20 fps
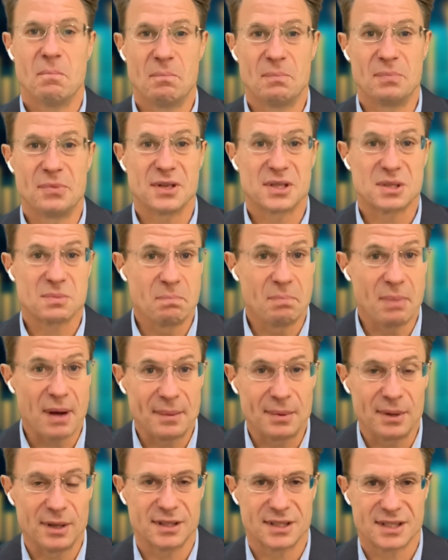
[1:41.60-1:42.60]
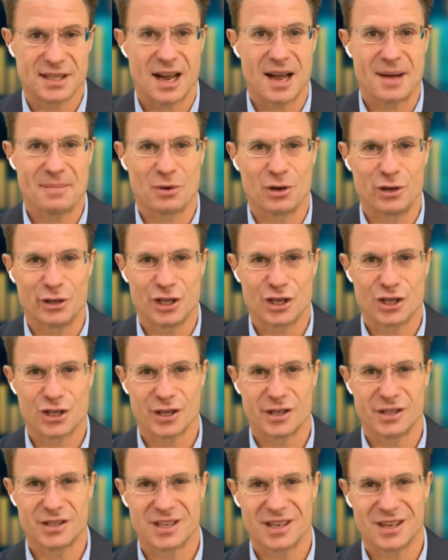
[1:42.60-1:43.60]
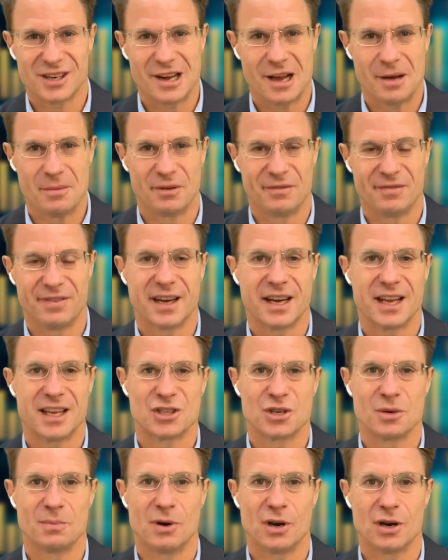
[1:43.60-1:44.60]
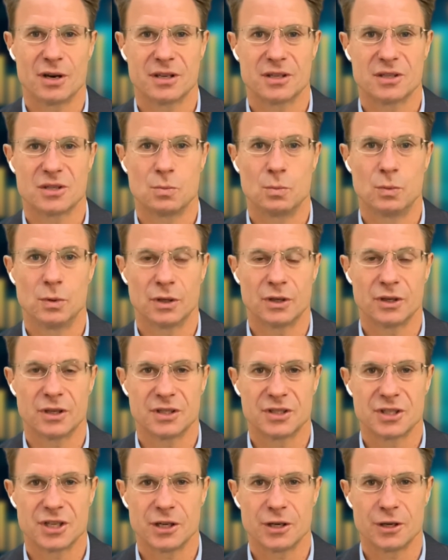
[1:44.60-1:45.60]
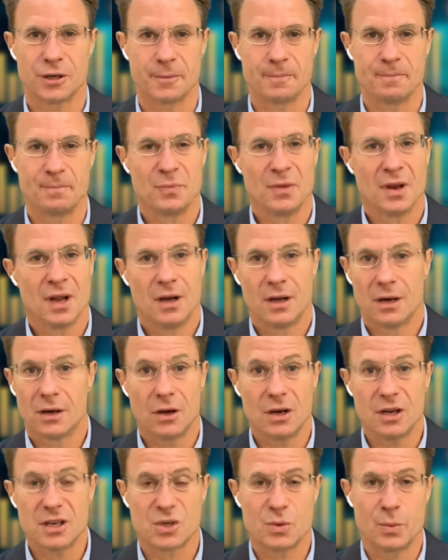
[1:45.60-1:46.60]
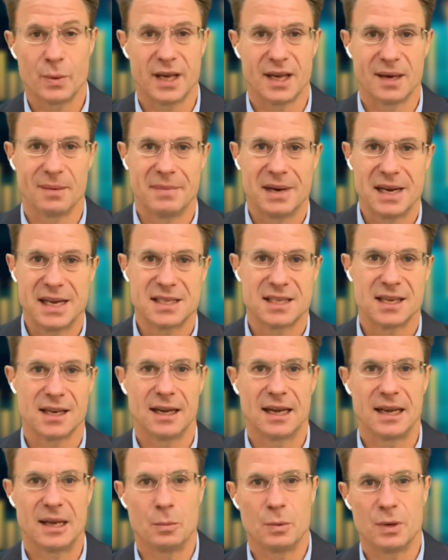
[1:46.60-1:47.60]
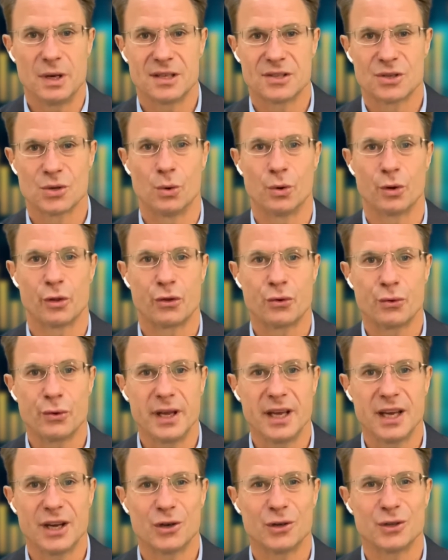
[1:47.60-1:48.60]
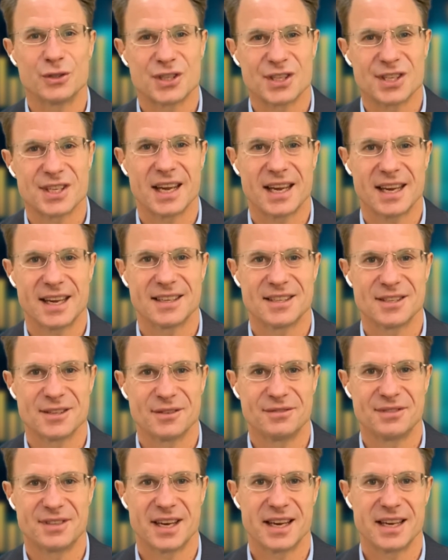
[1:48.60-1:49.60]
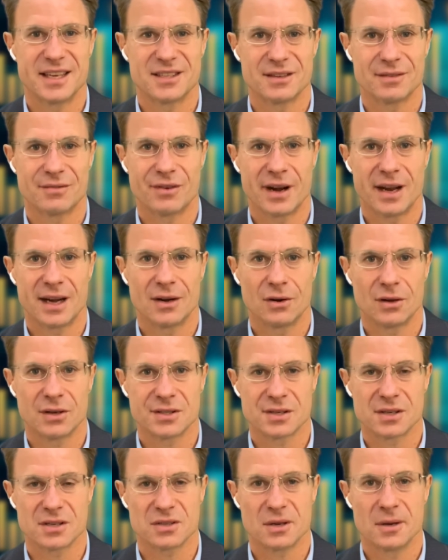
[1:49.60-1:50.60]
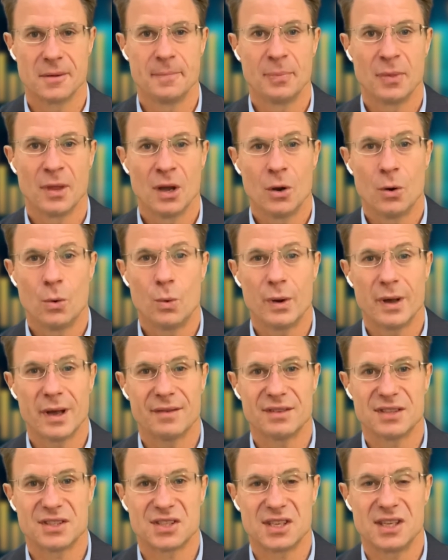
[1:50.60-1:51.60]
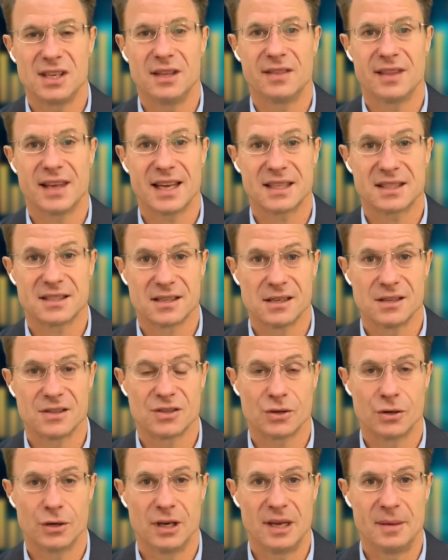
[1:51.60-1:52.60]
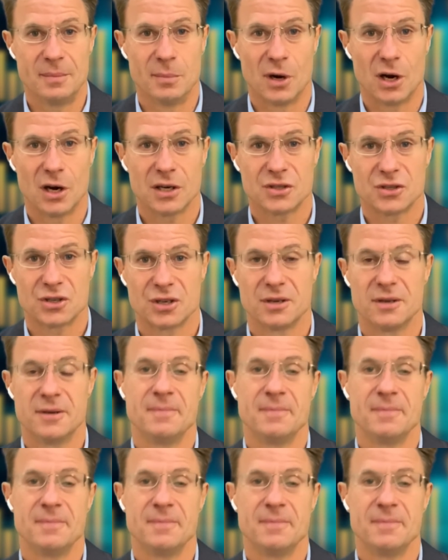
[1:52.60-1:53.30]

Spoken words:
this bubble type conditions in global financial markets will continue. Last week, amazingly, we saw 3 consecutive days of rand losses. We haven't seen that since early March.